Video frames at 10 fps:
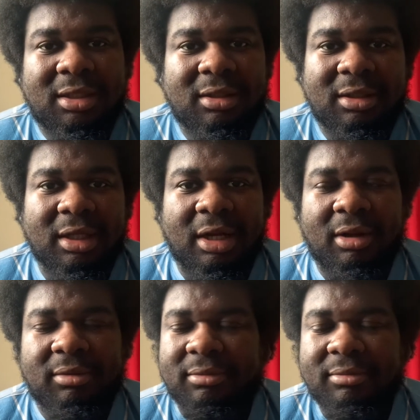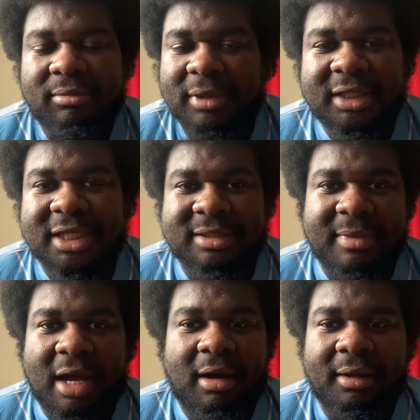you know, it doesn't
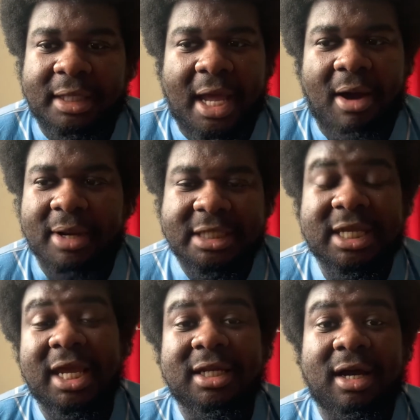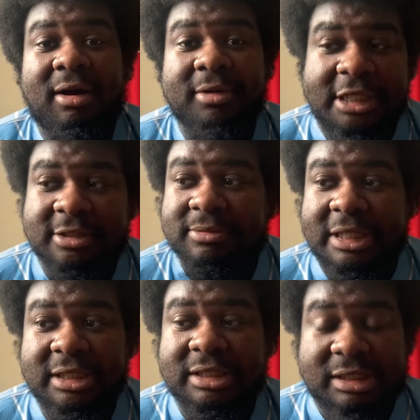matter. Now, he's here now. He's
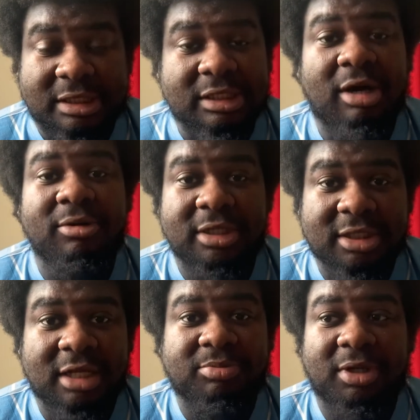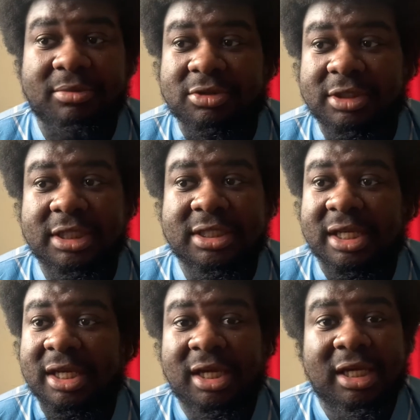slowly starting to pull up trees.
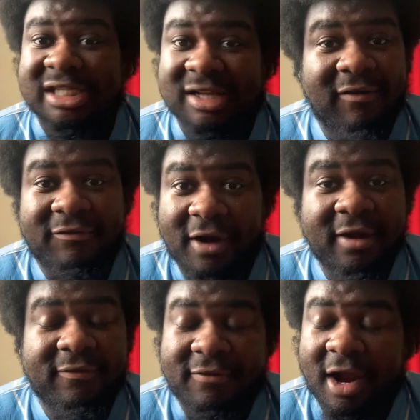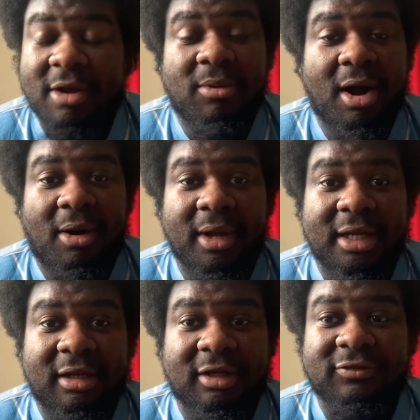He's done very, very well in
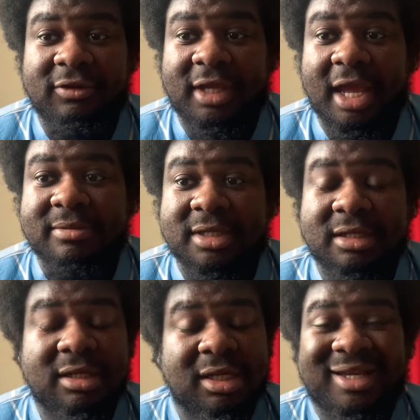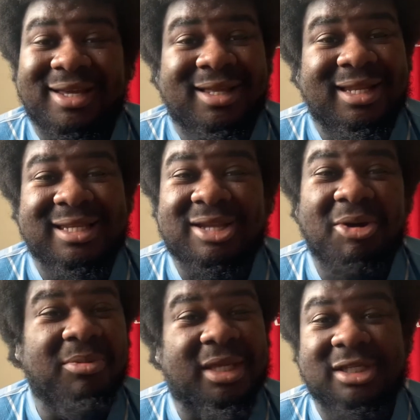the last few games. And let's
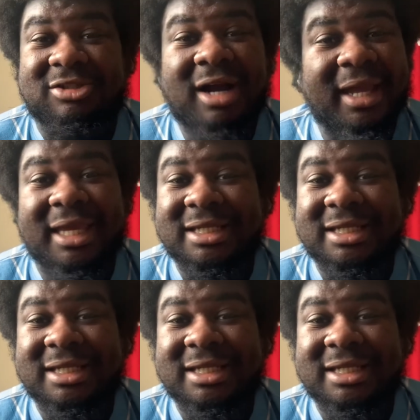hope we can try and get